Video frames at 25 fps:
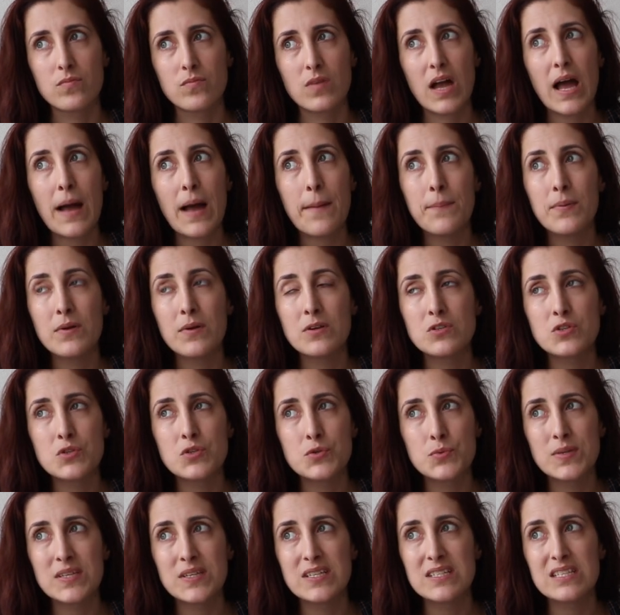happened
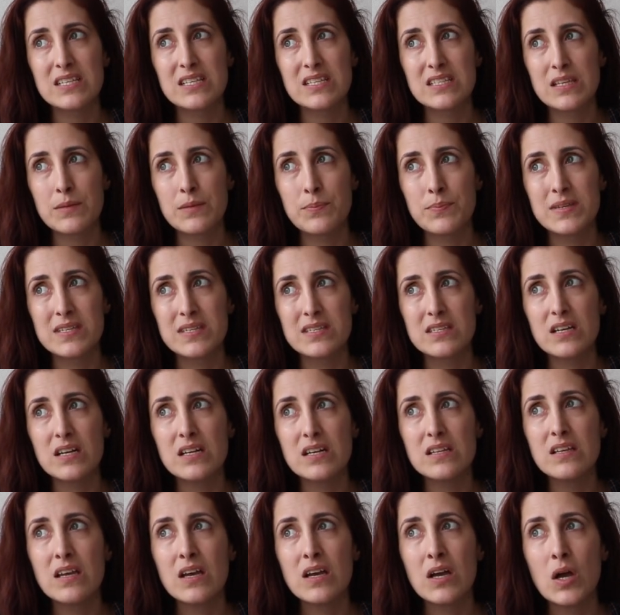during this
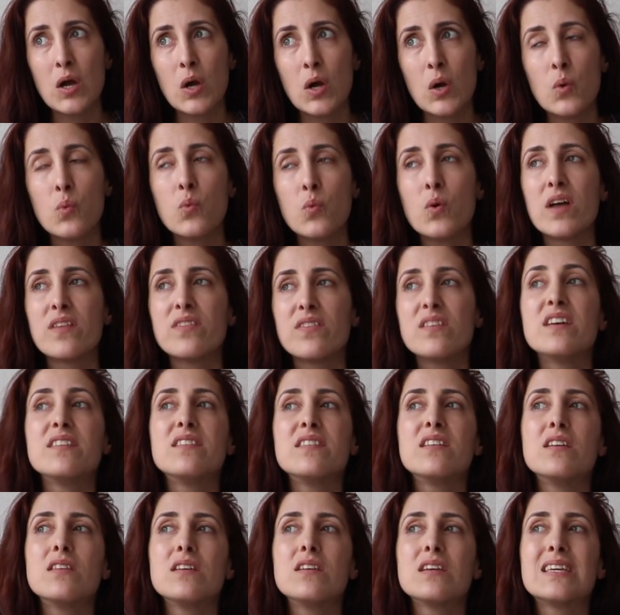episode, we're
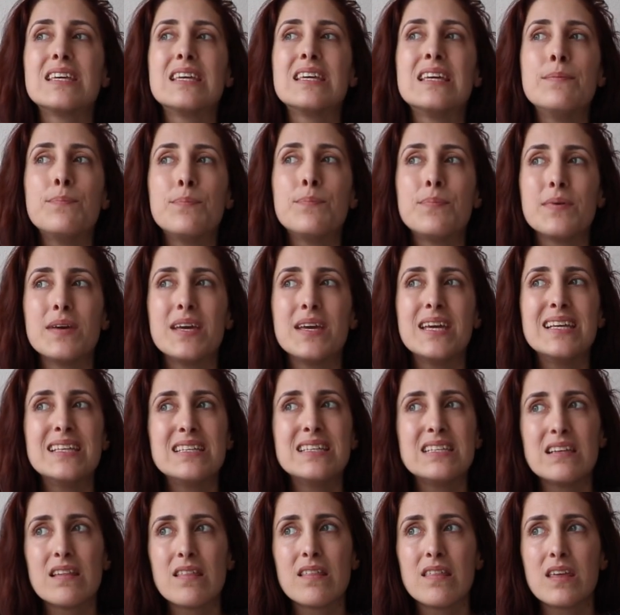not gonna keep
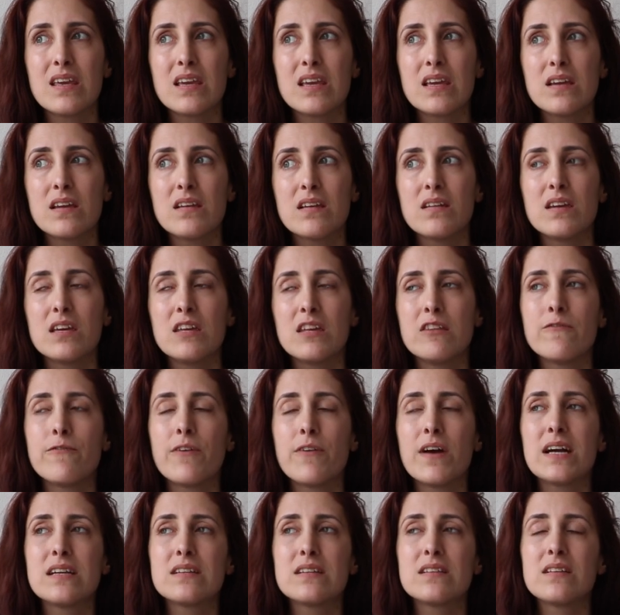anything, in
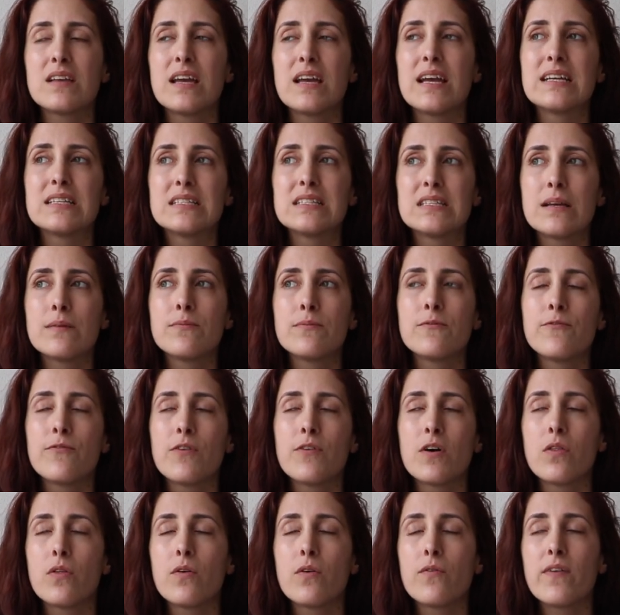fact, except
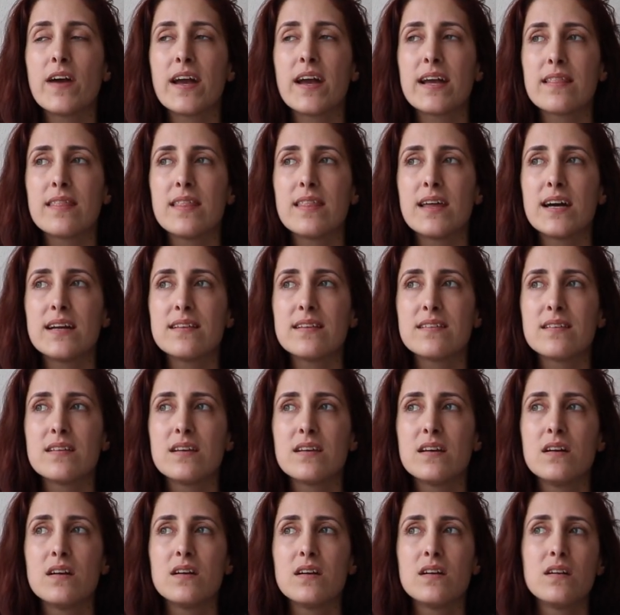for the fact that
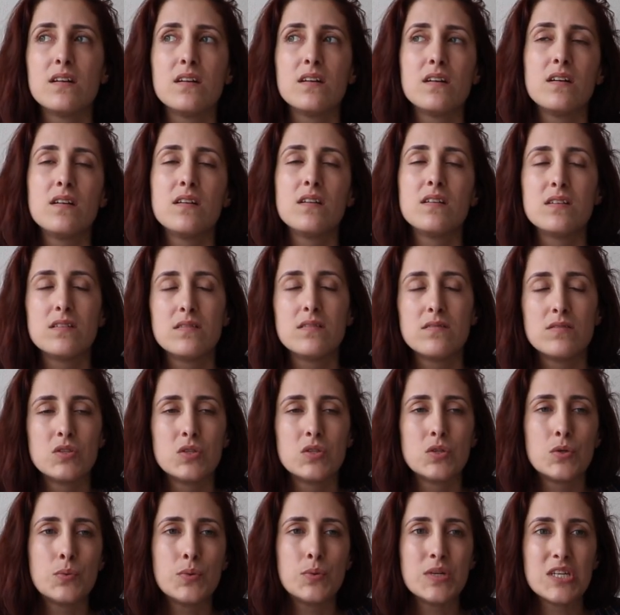
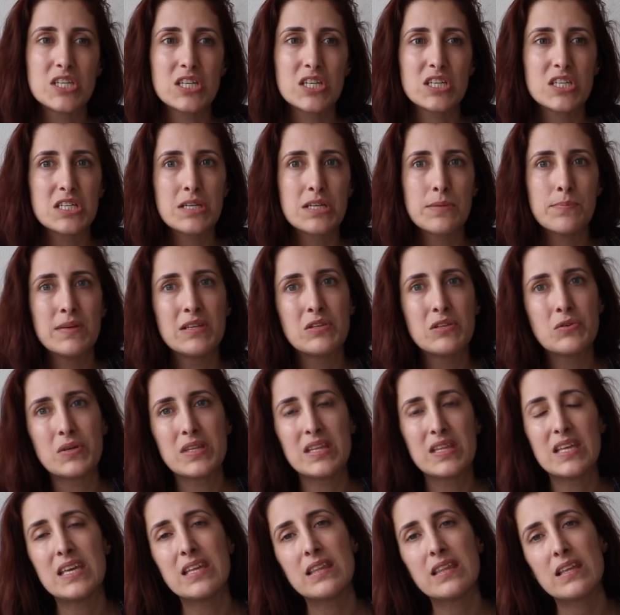the relationship
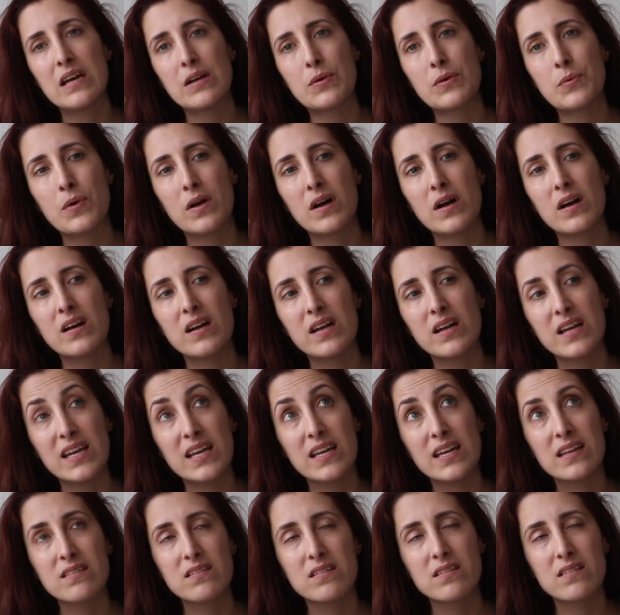between Inara
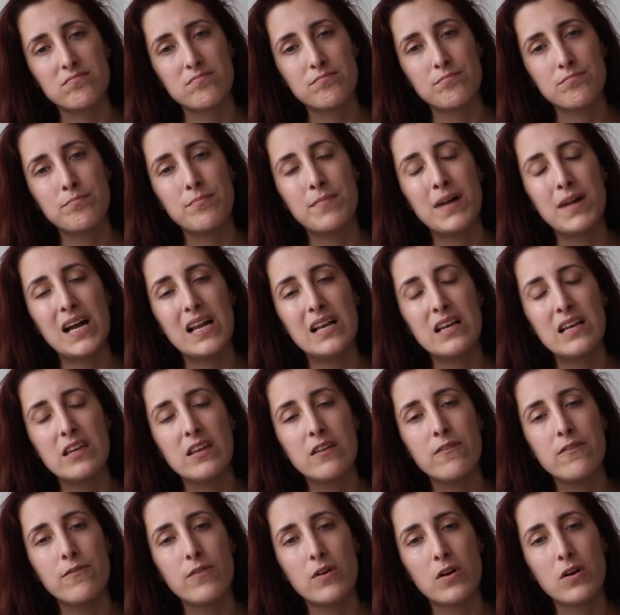and Mal
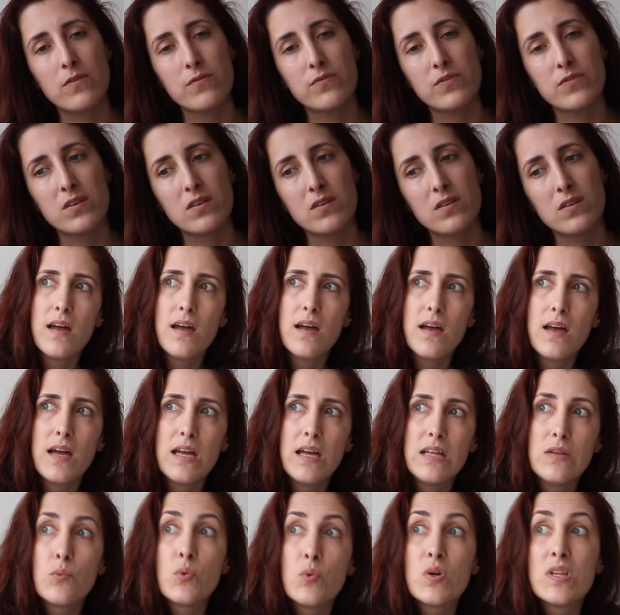evolved.
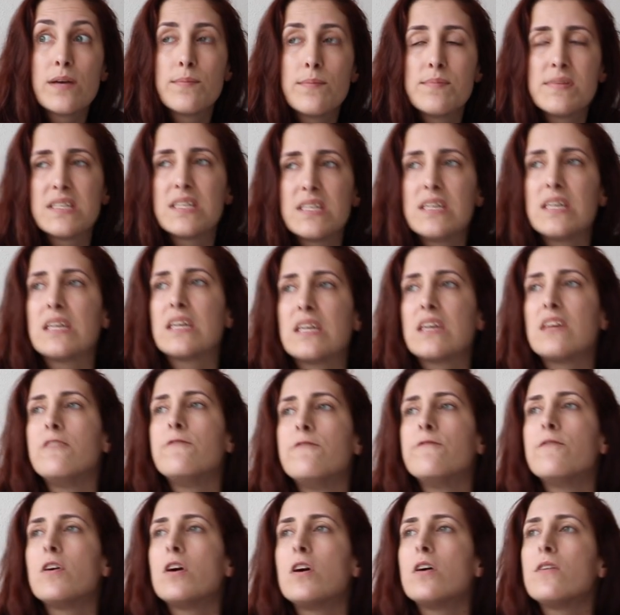And when I'm saying
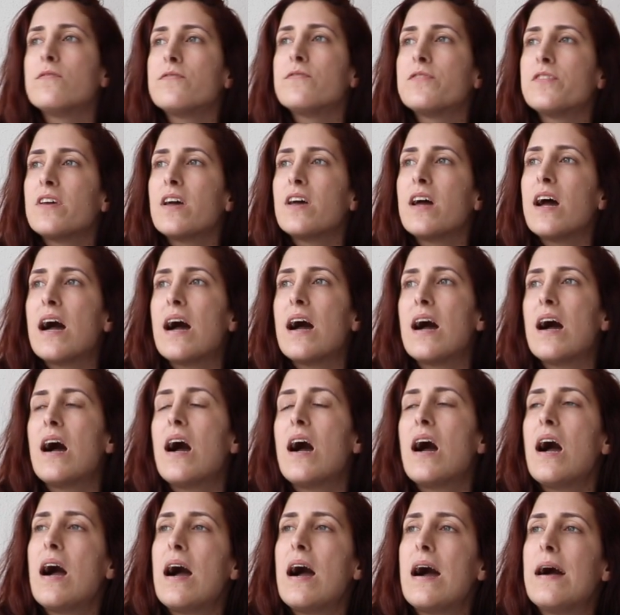evolved,
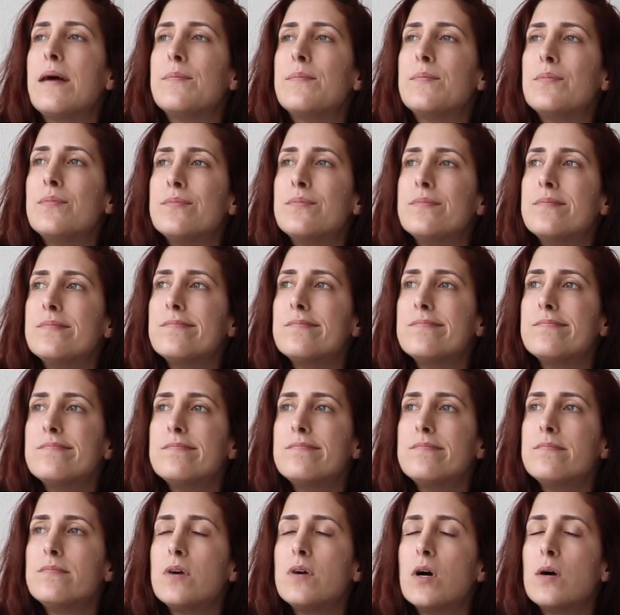I'm
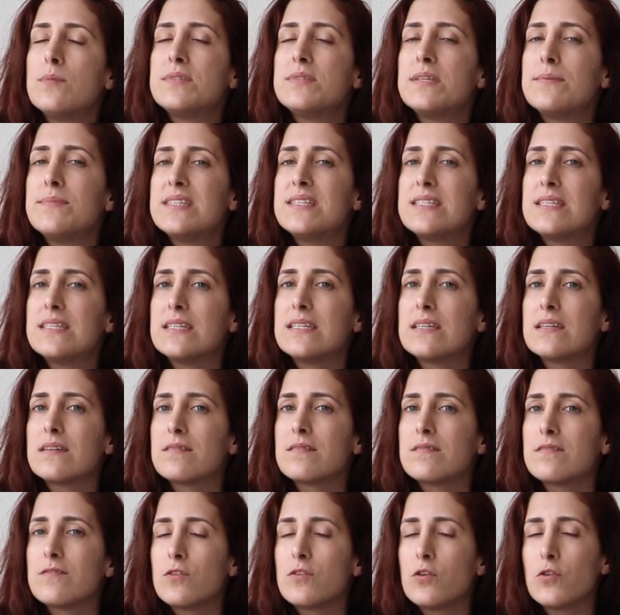optimistic,
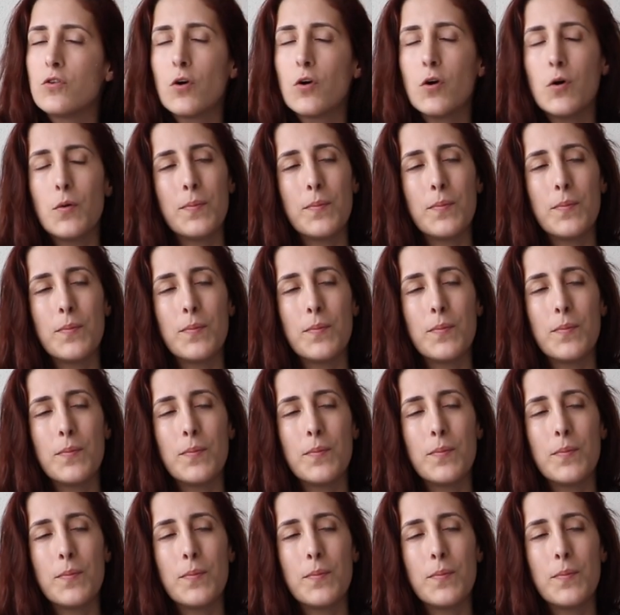you know,